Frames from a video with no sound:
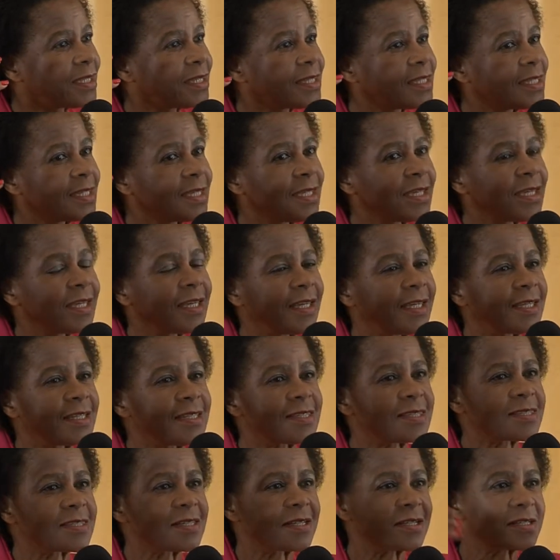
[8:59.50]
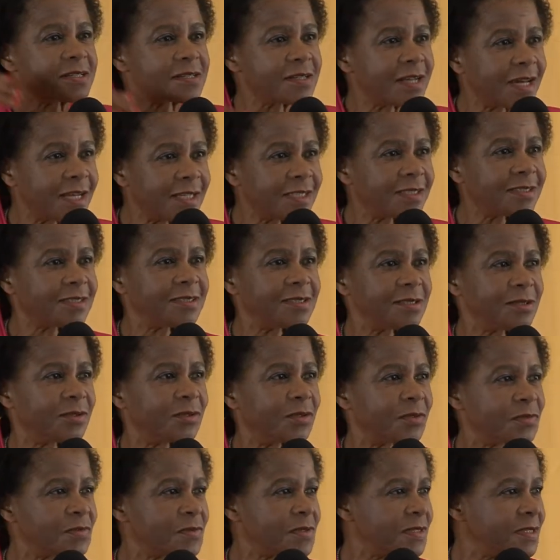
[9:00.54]
the centrality
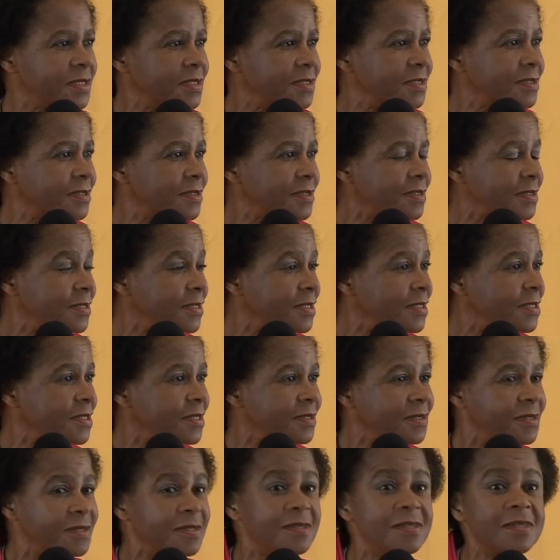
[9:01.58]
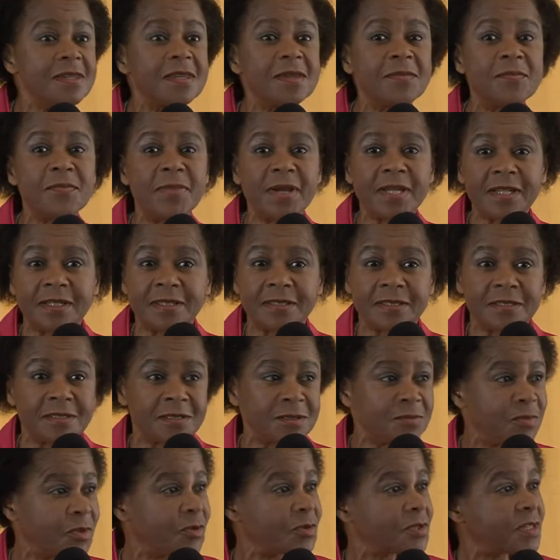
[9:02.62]
of citizens embedded in
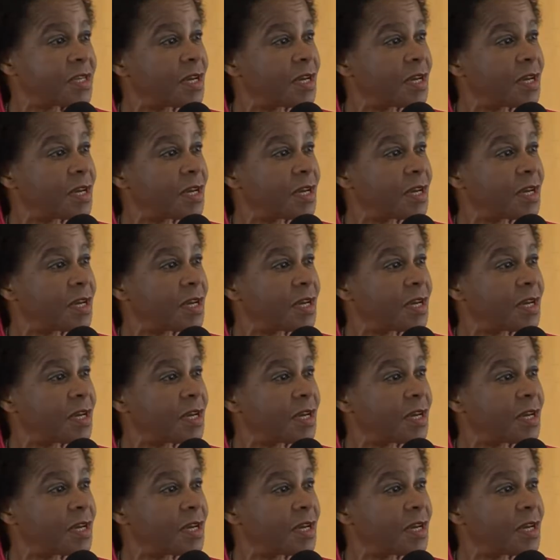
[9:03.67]
it, because